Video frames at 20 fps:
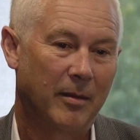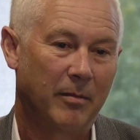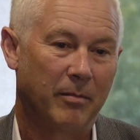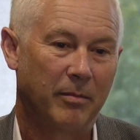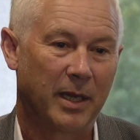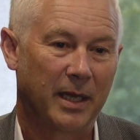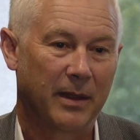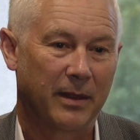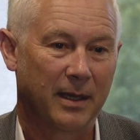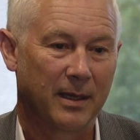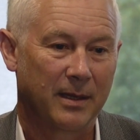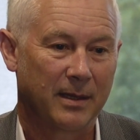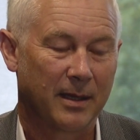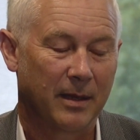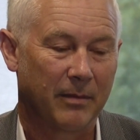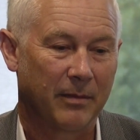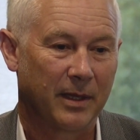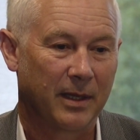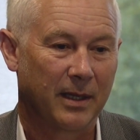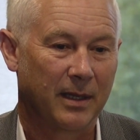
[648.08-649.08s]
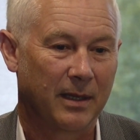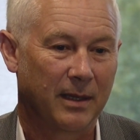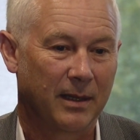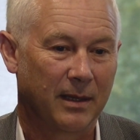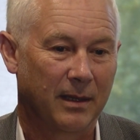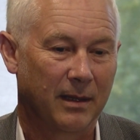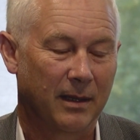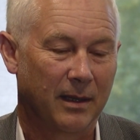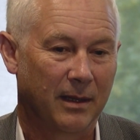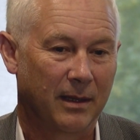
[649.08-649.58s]
But there's something
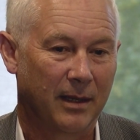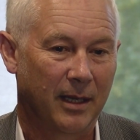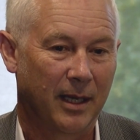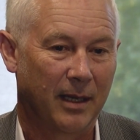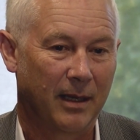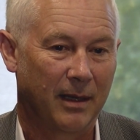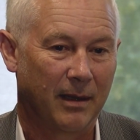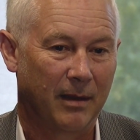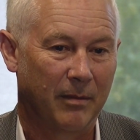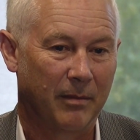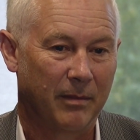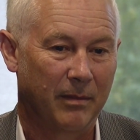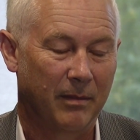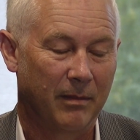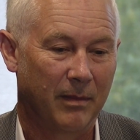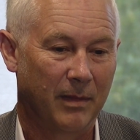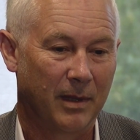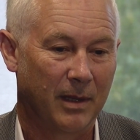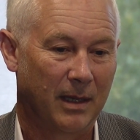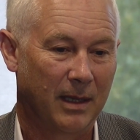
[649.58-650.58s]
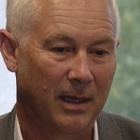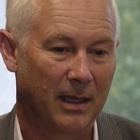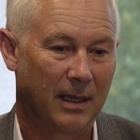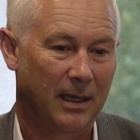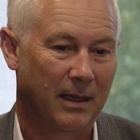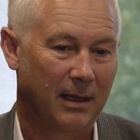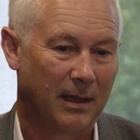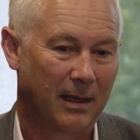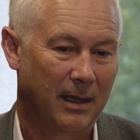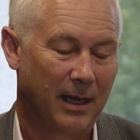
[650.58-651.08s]
that
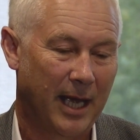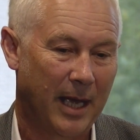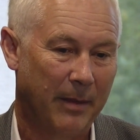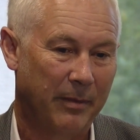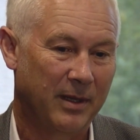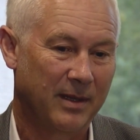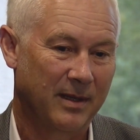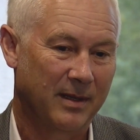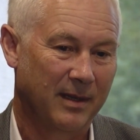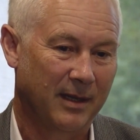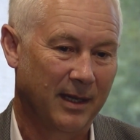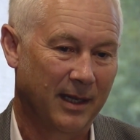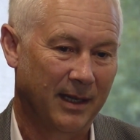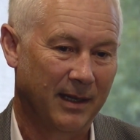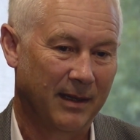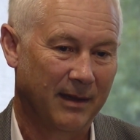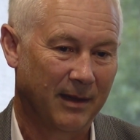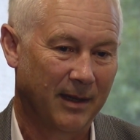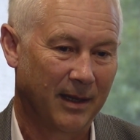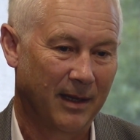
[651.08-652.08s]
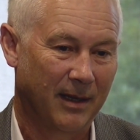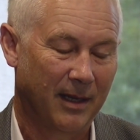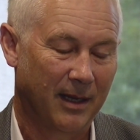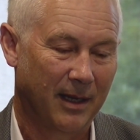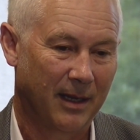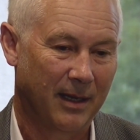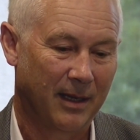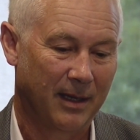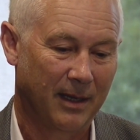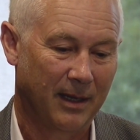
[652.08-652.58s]
happens there
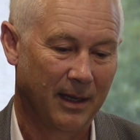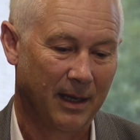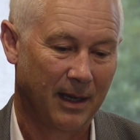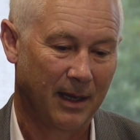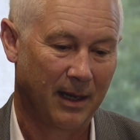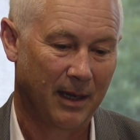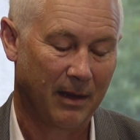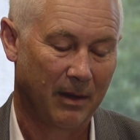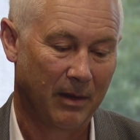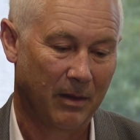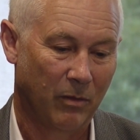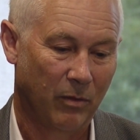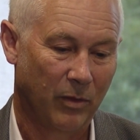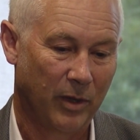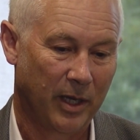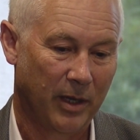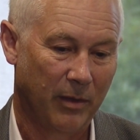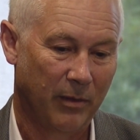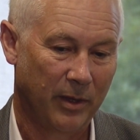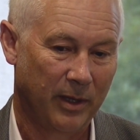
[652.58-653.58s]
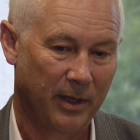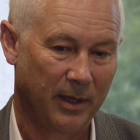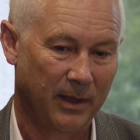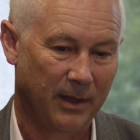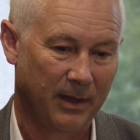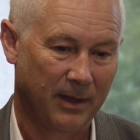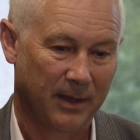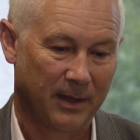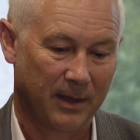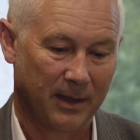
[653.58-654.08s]
where we
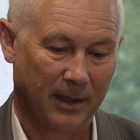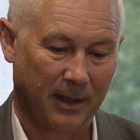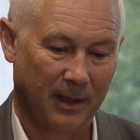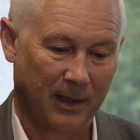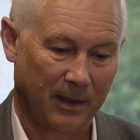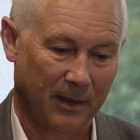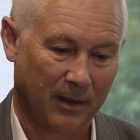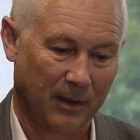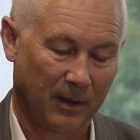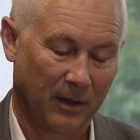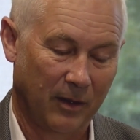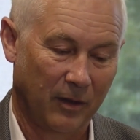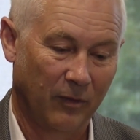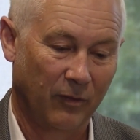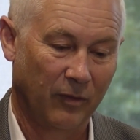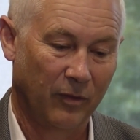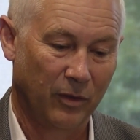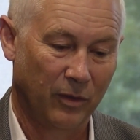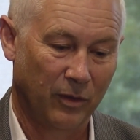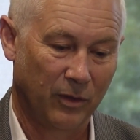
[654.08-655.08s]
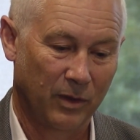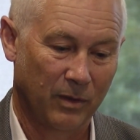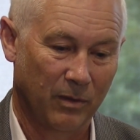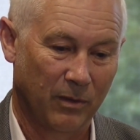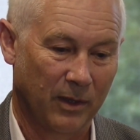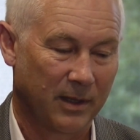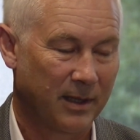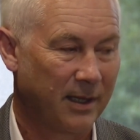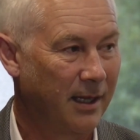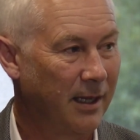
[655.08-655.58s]
start to confuse
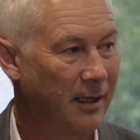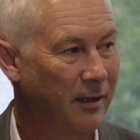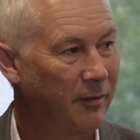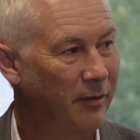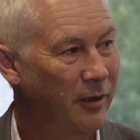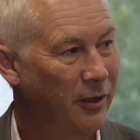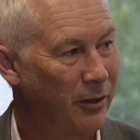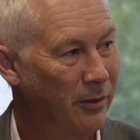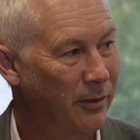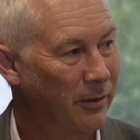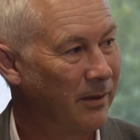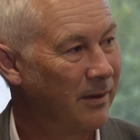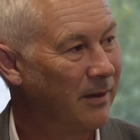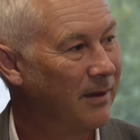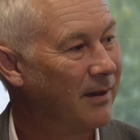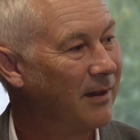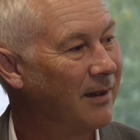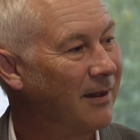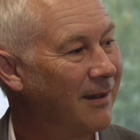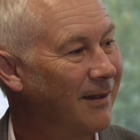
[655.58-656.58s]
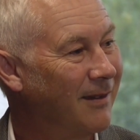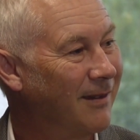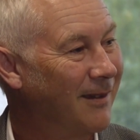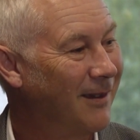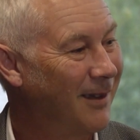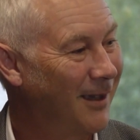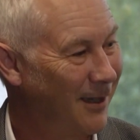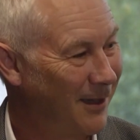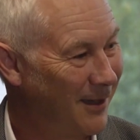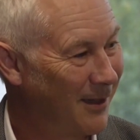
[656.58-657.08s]
what's artificial,
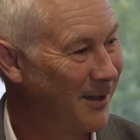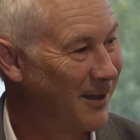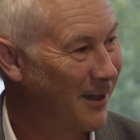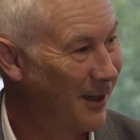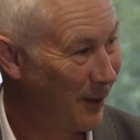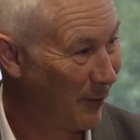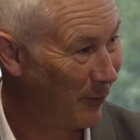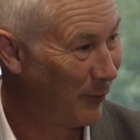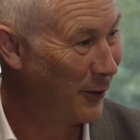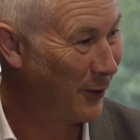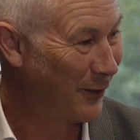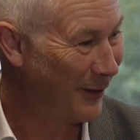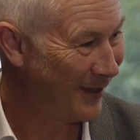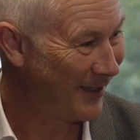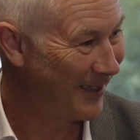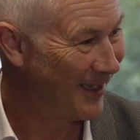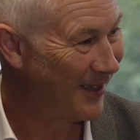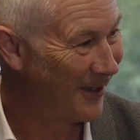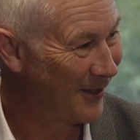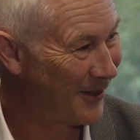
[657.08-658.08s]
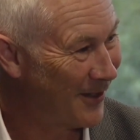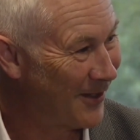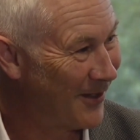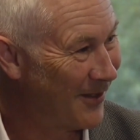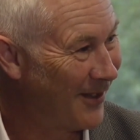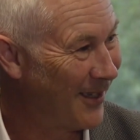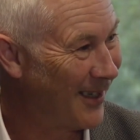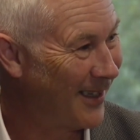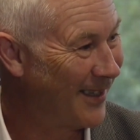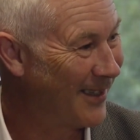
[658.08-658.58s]
and it is artificial
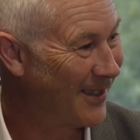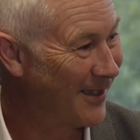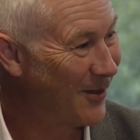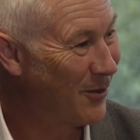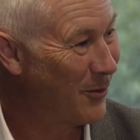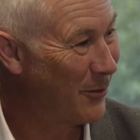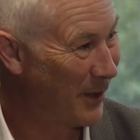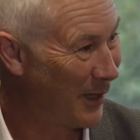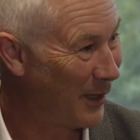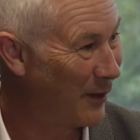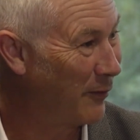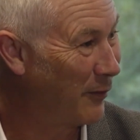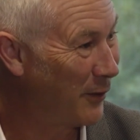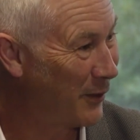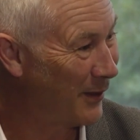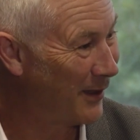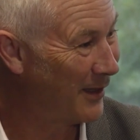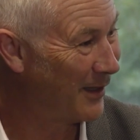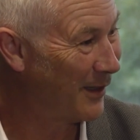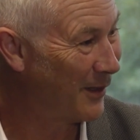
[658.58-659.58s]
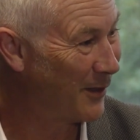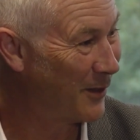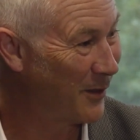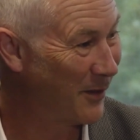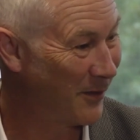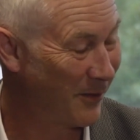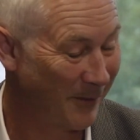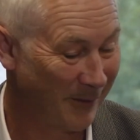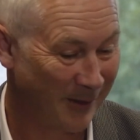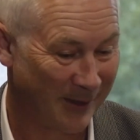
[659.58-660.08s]
intelligence, right? And it's called artificial
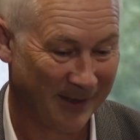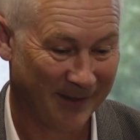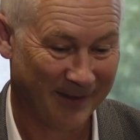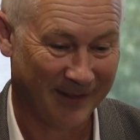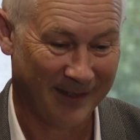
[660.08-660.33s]
intelligence for a reason.